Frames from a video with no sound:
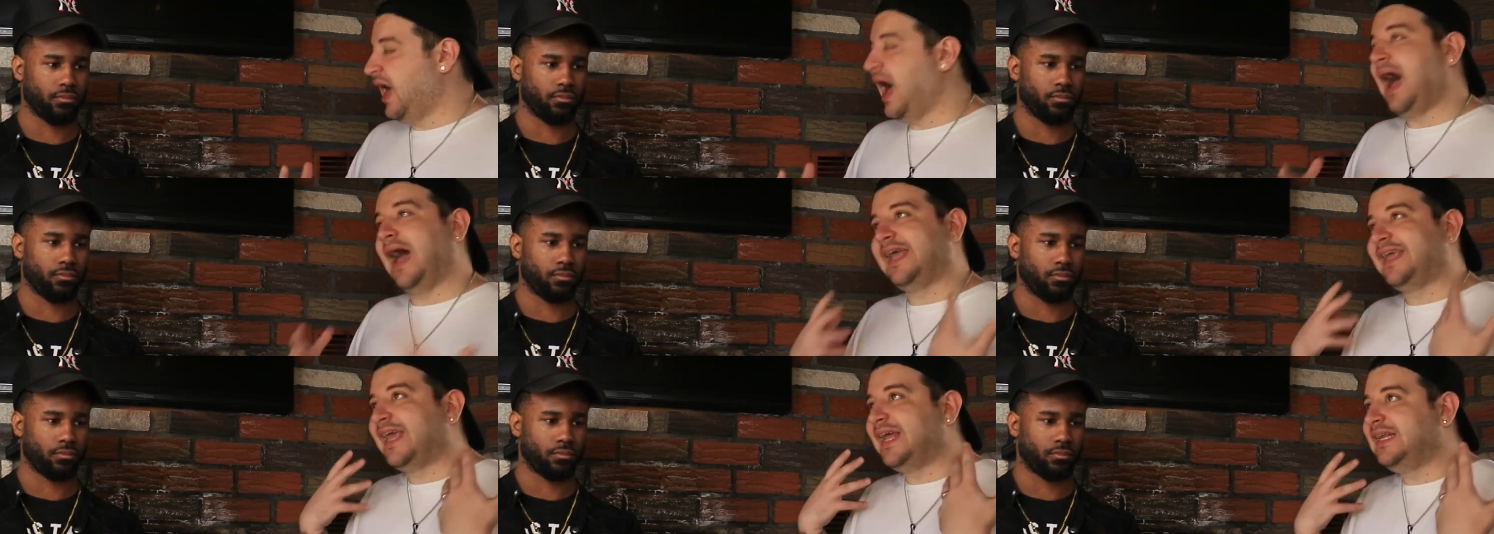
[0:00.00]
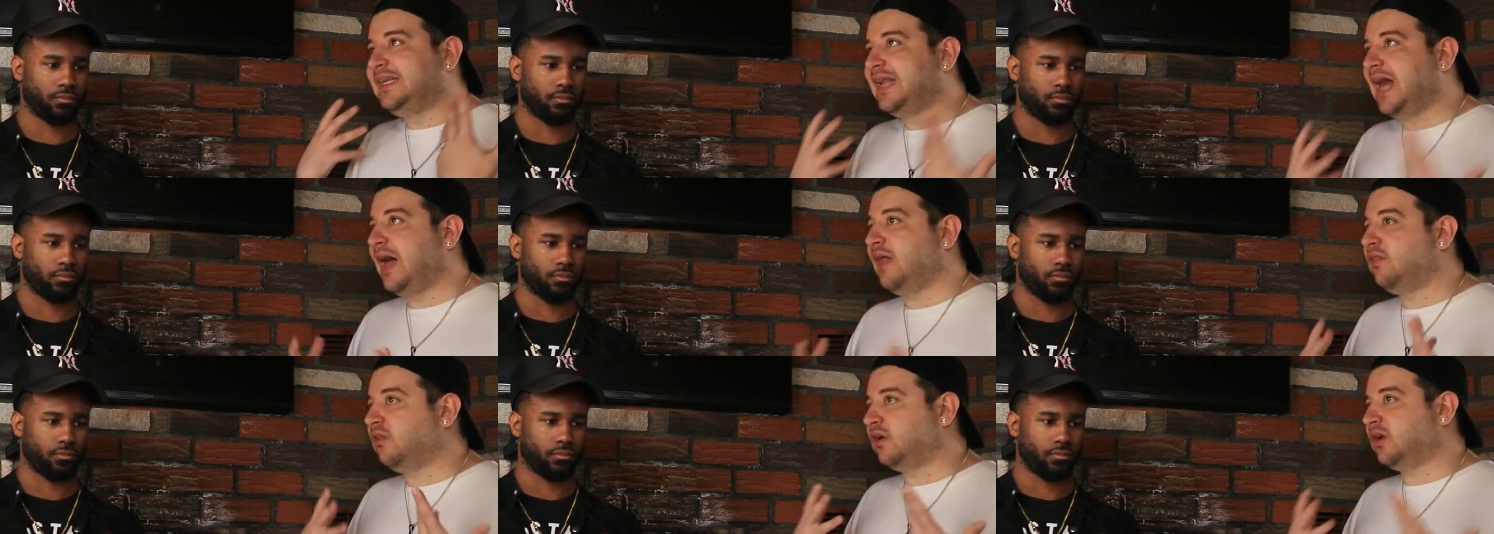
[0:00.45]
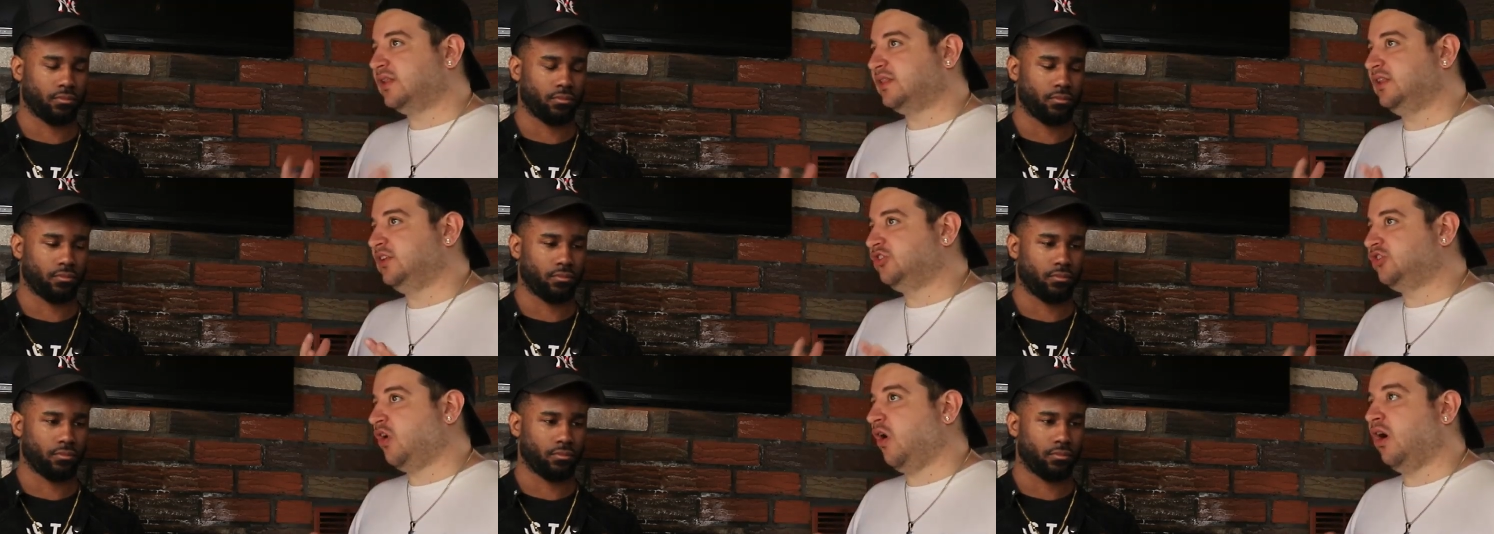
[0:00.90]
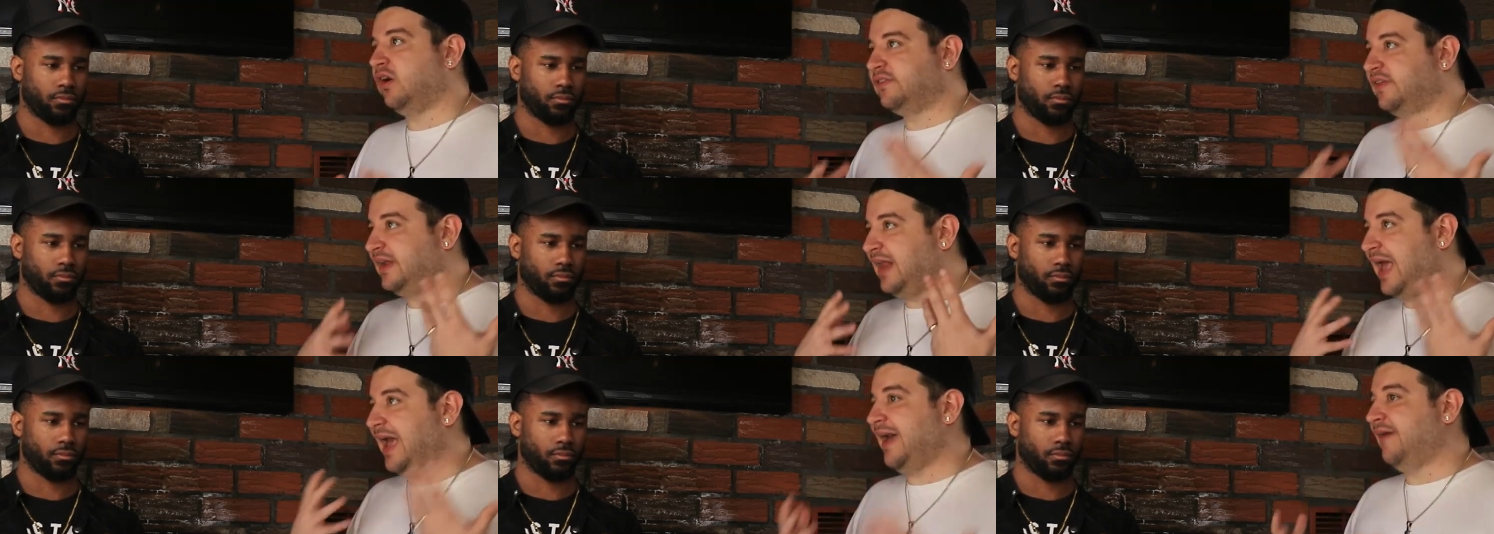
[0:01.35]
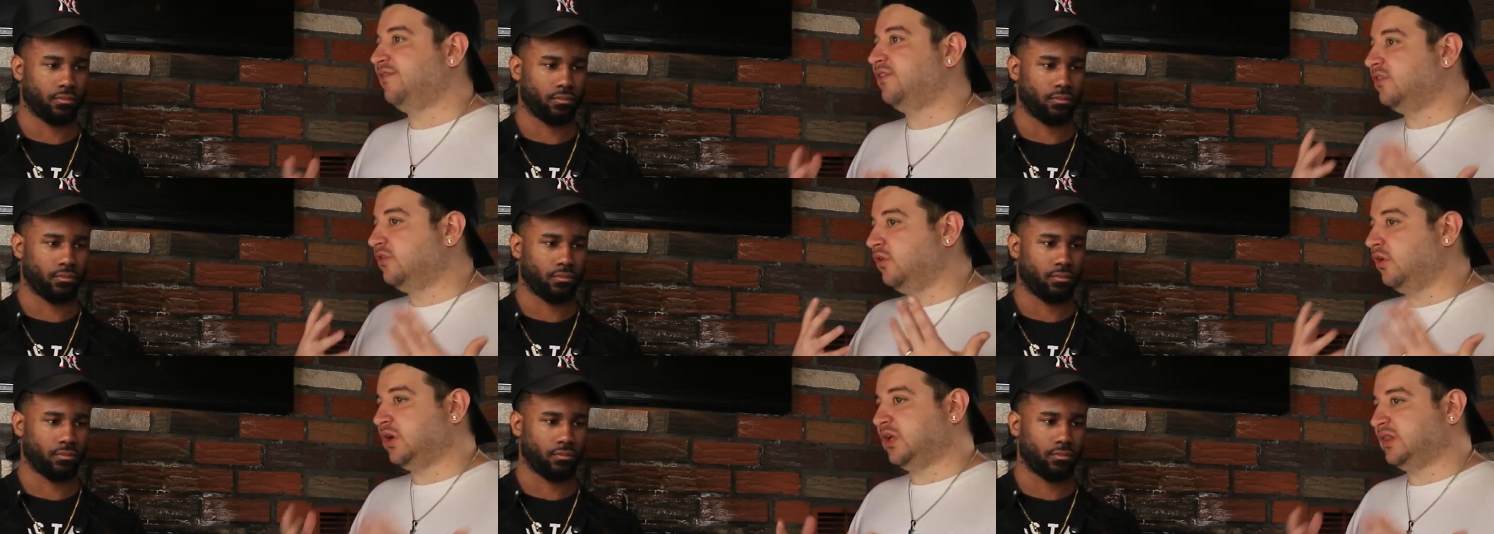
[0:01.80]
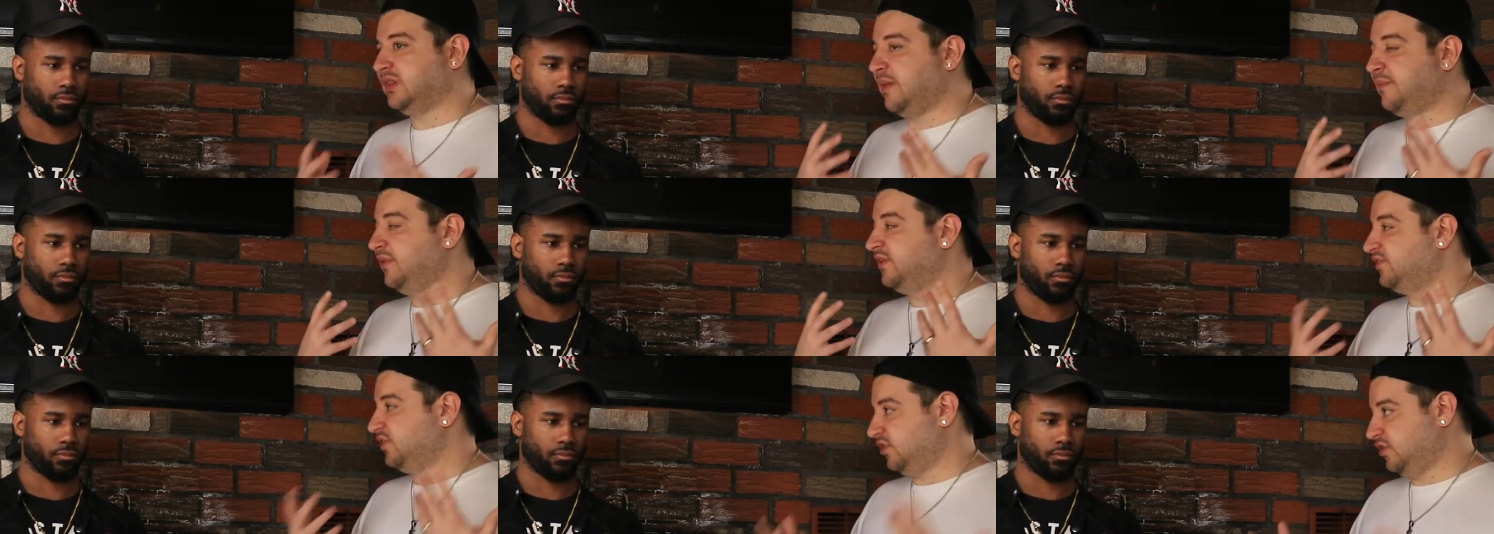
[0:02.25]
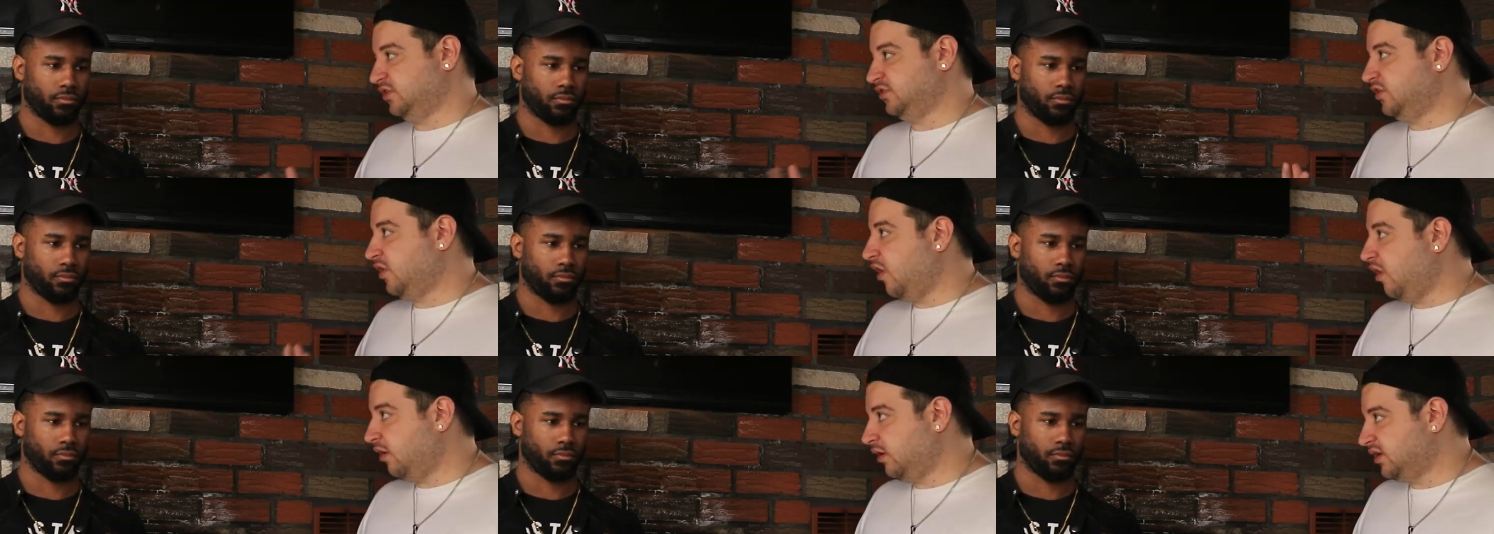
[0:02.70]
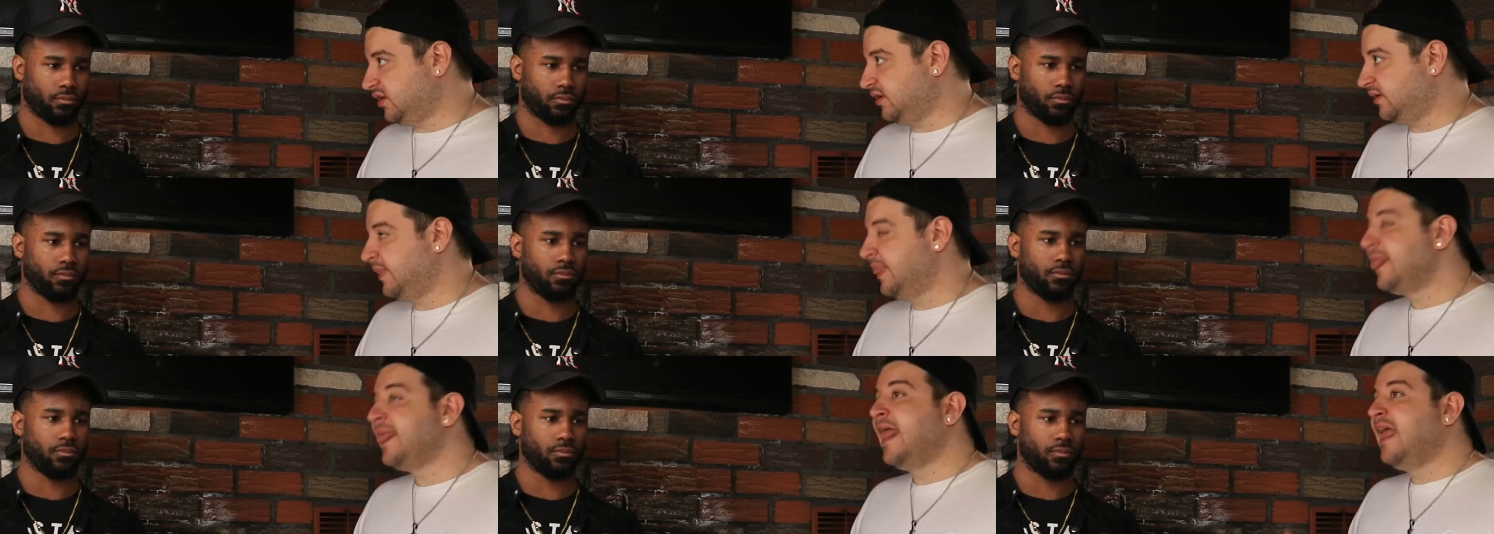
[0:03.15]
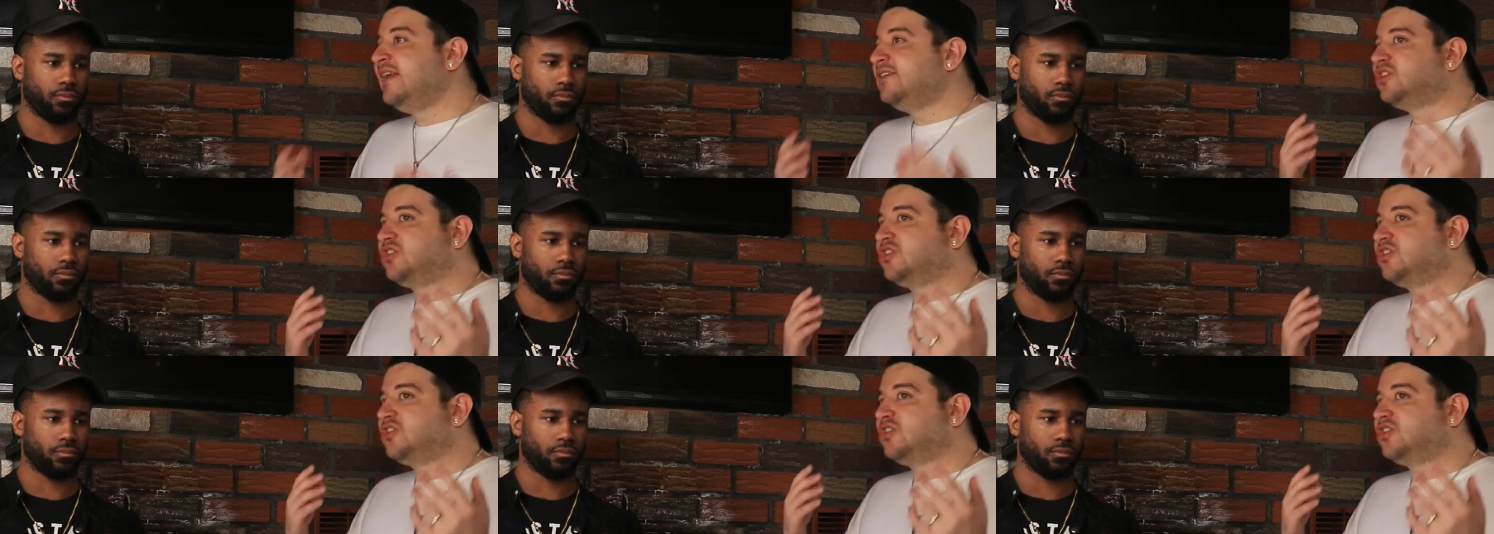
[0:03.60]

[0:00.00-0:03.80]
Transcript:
Speaker 1: I cannot look at these cards and ever look at them as a good card. Mm -hmm.